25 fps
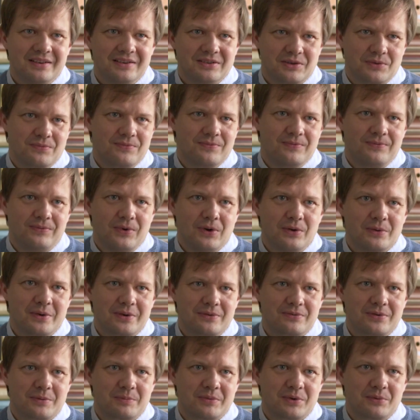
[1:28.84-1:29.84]
So following
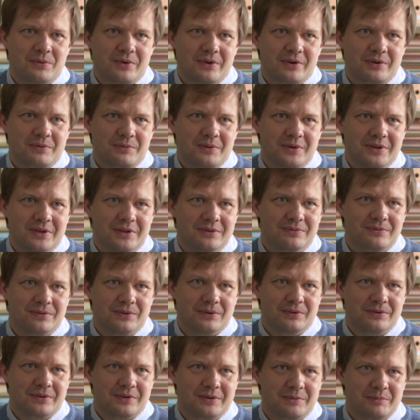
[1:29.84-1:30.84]
from the work we did
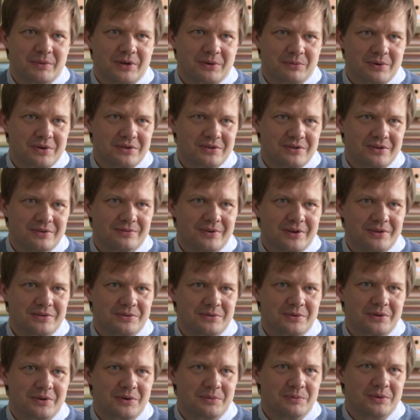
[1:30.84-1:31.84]
for the Migration
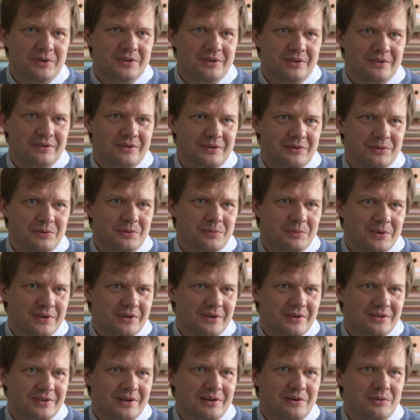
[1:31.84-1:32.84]
Advisory Committee and the
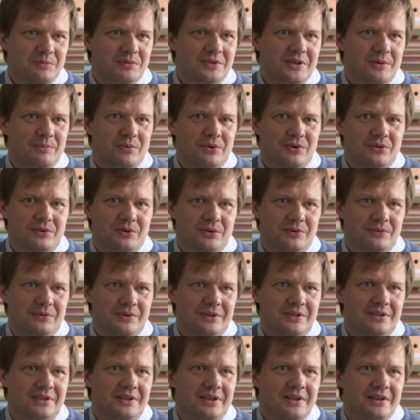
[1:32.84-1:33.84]
European Asylum Support
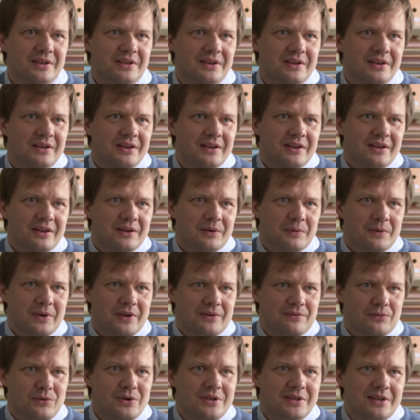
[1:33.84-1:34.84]
Office, we
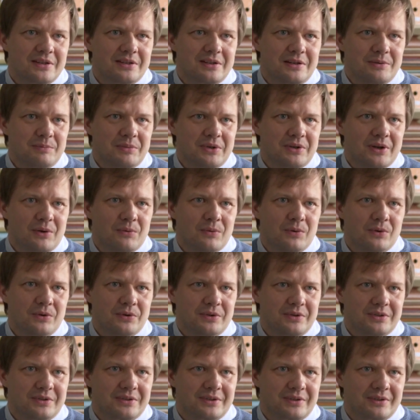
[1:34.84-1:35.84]
have recently been
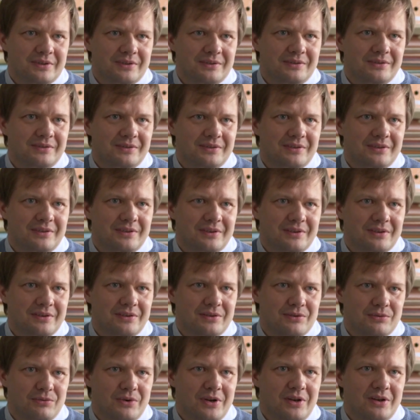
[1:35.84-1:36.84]
awarded a
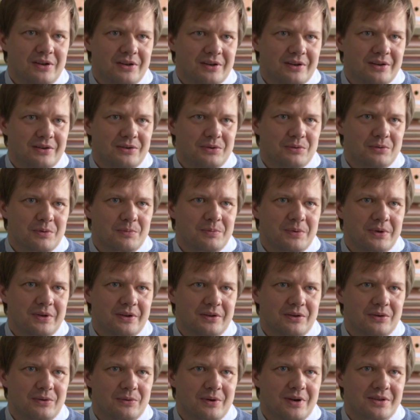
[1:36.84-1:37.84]
3-year
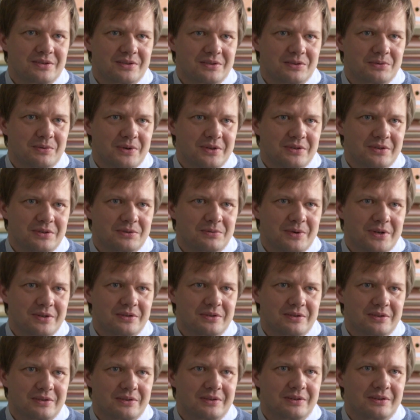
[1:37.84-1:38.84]
European Horizon
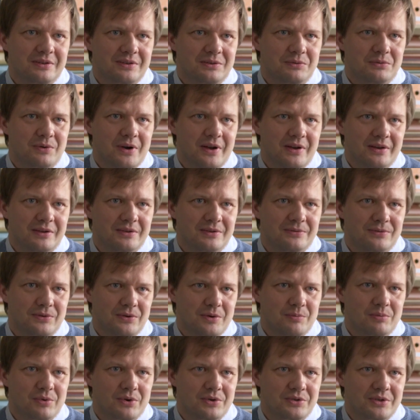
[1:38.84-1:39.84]
2020 grant for
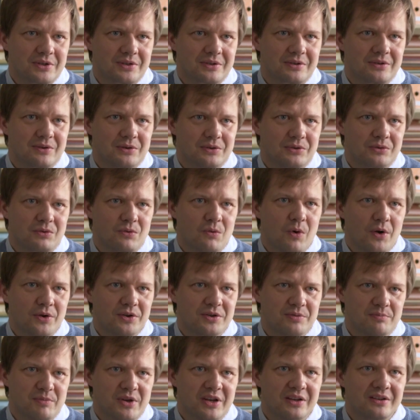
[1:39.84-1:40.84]
a project called
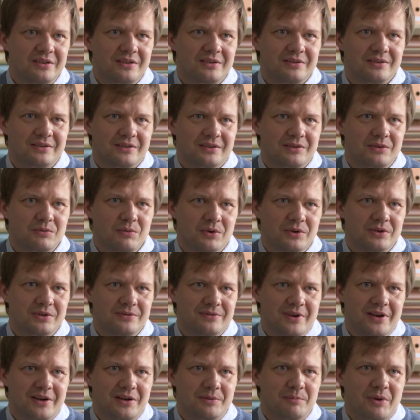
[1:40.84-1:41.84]
QuantMig, the
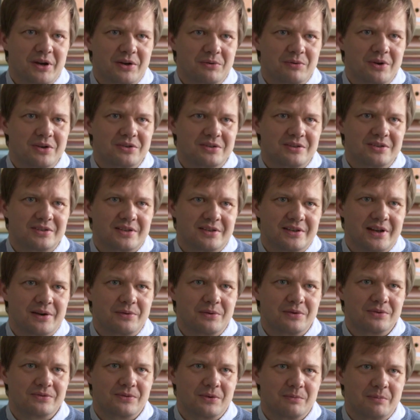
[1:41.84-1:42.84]
Quantifying Migration
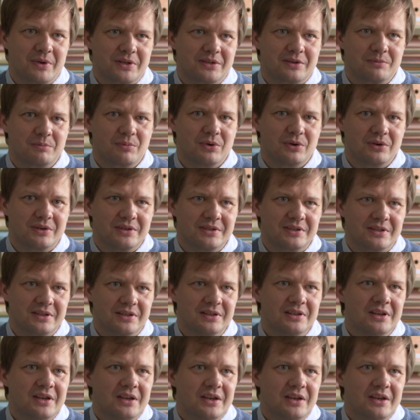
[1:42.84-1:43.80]
Scenarios for Better Policy,